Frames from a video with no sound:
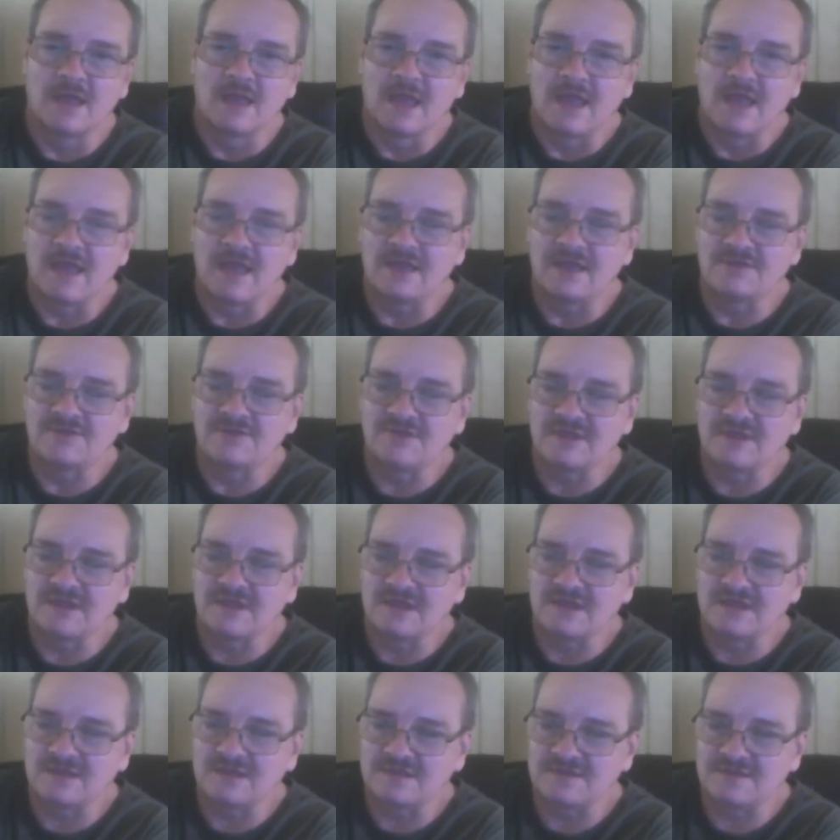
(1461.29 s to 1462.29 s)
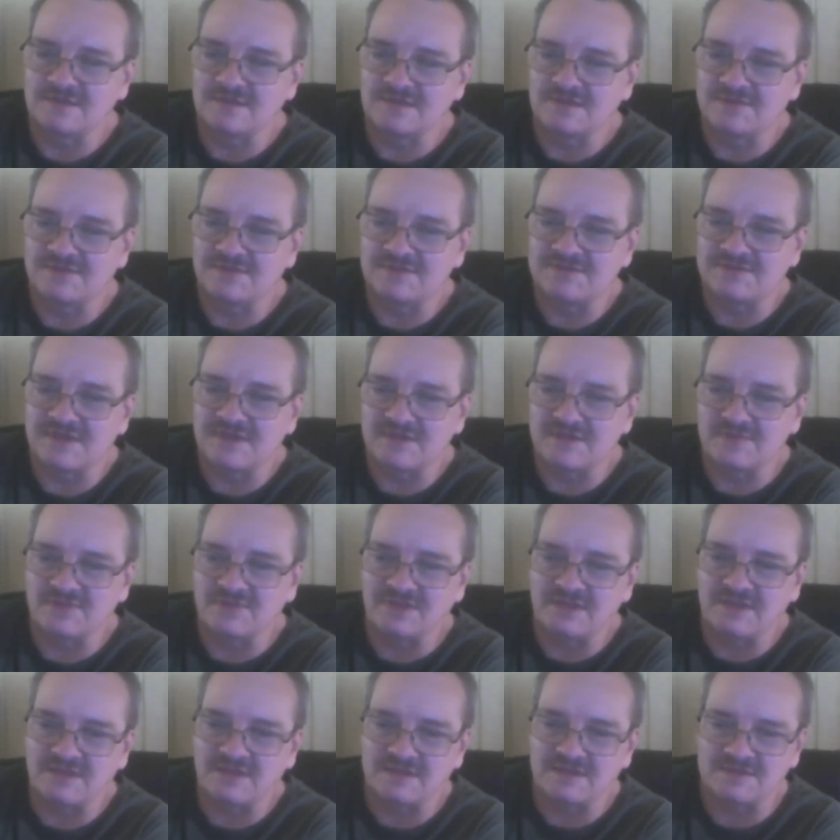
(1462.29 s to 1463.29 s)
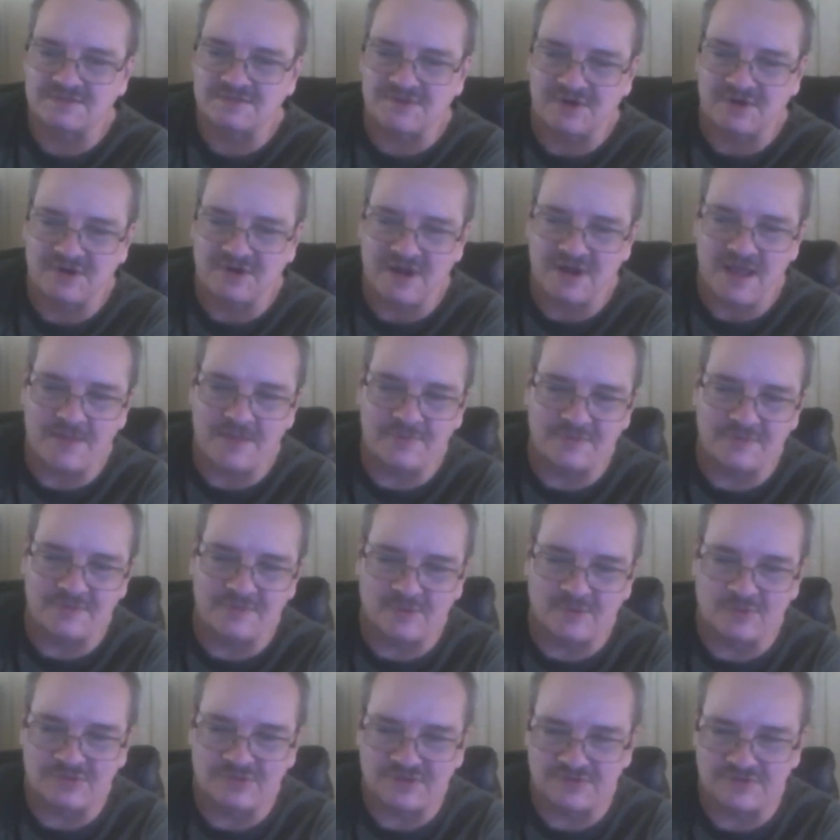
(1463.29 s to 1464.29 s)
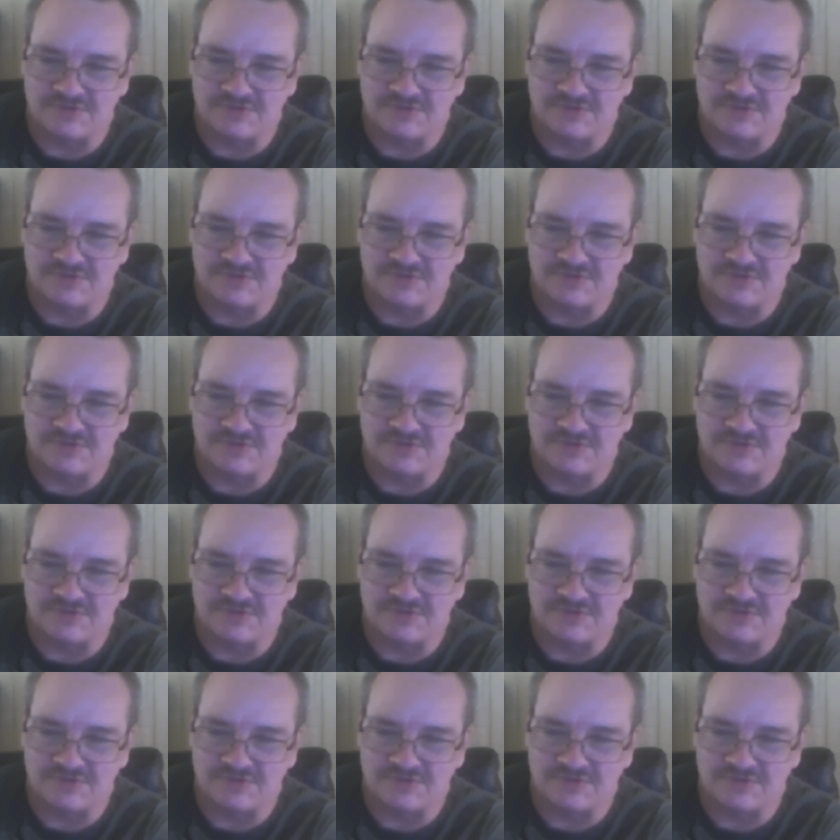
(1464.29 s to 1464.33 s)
And then the same thing started happening with the